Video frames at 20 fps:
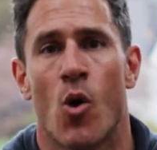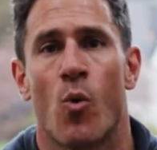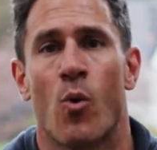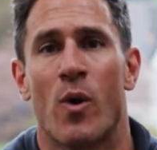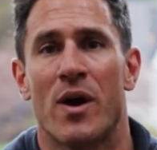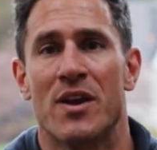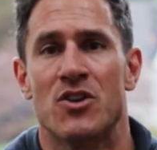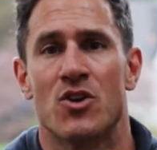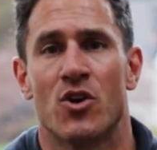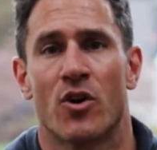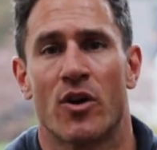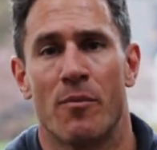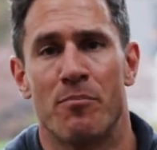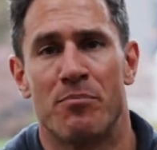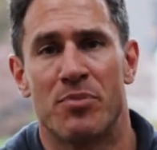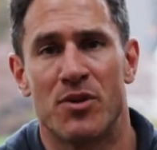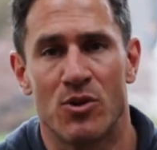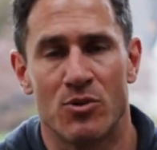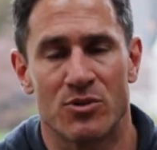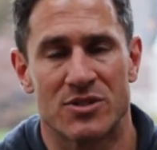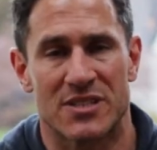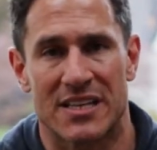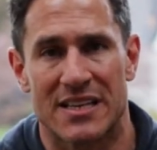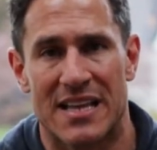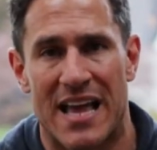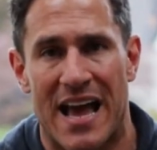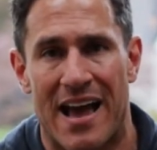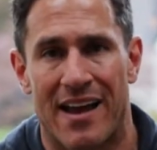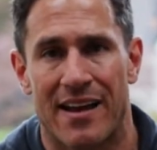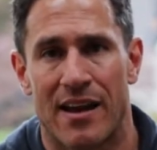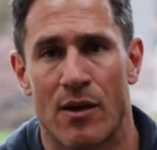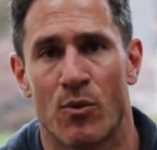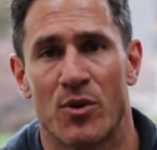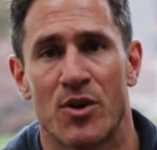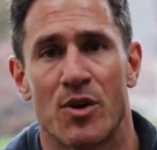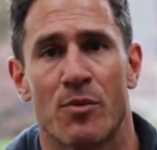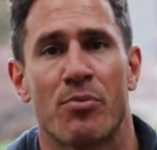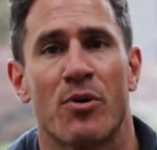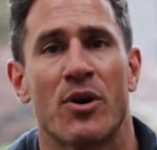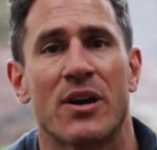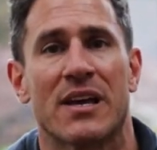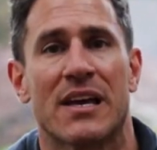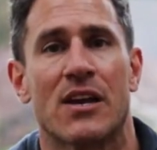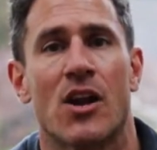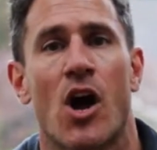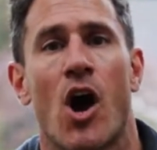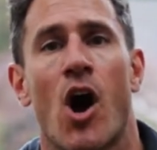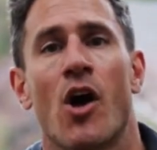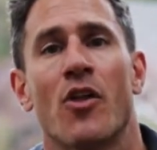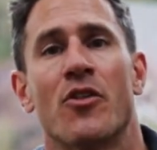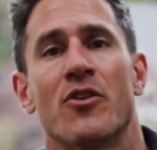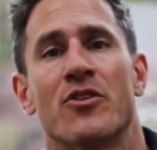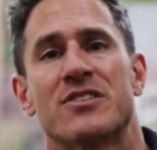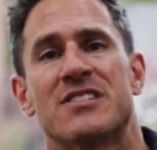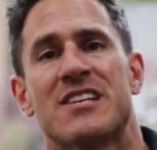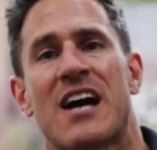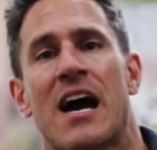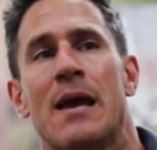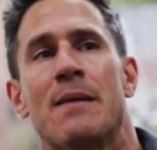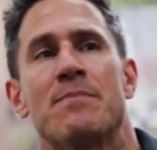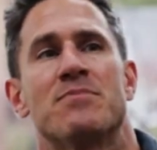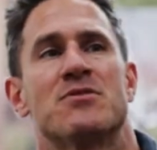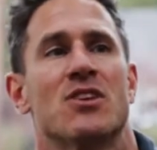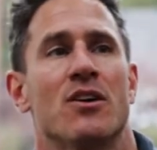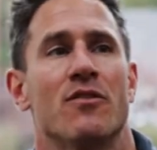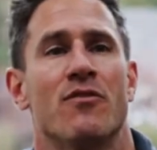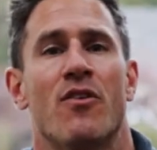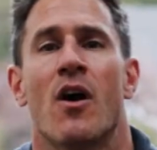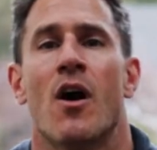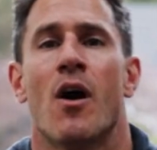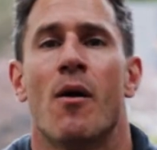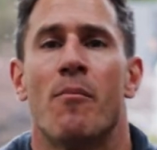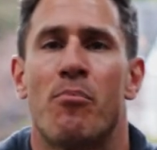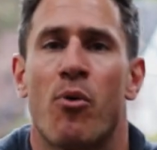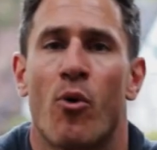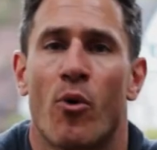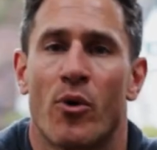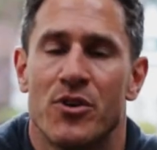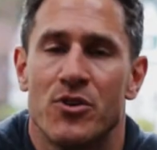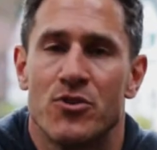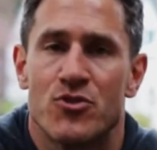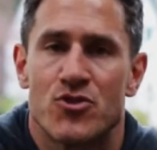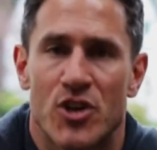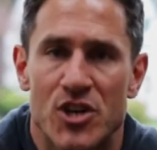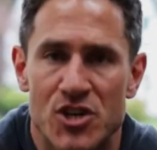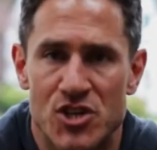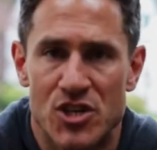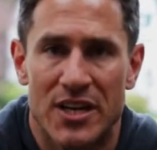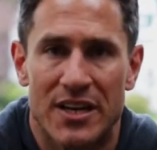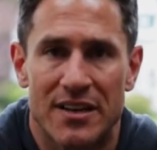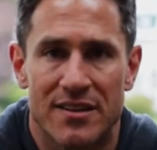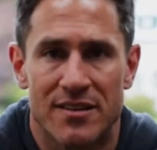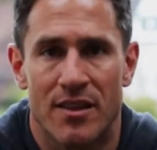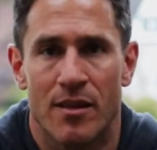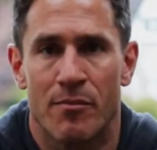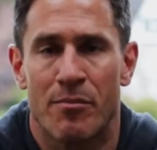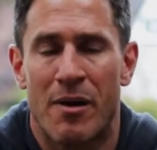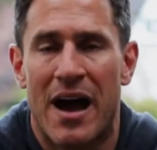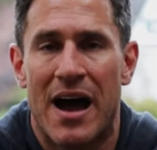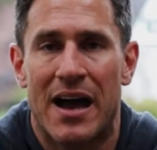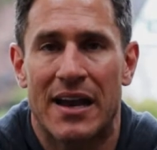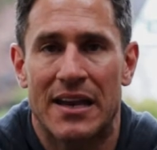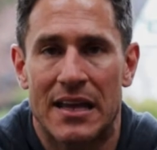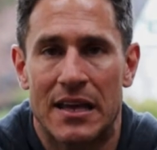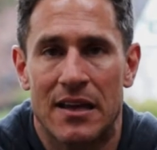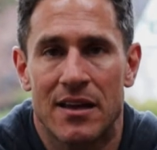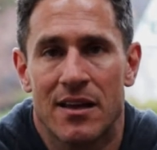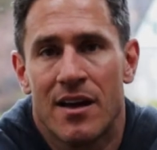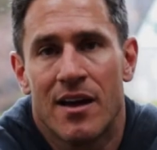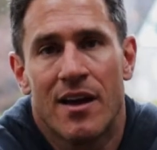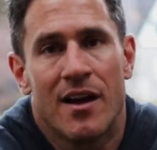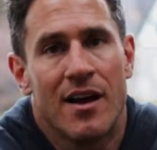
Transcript: when you're abusing that and when you're putting in other types of poor nutrition into the body,